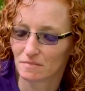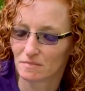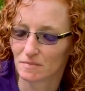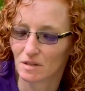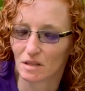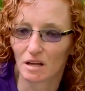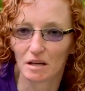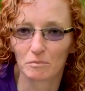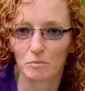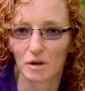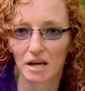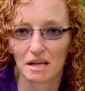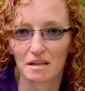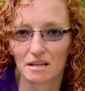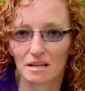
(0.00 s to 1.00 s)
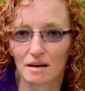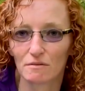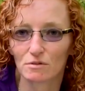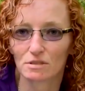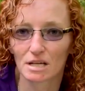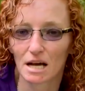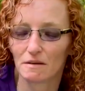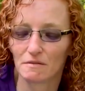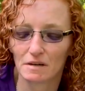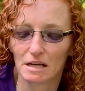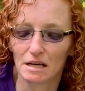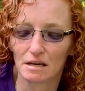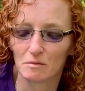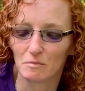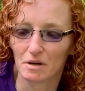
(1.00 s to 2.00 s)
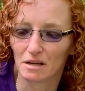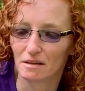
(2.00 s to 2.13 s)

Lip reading: like playing the devil's advocate, but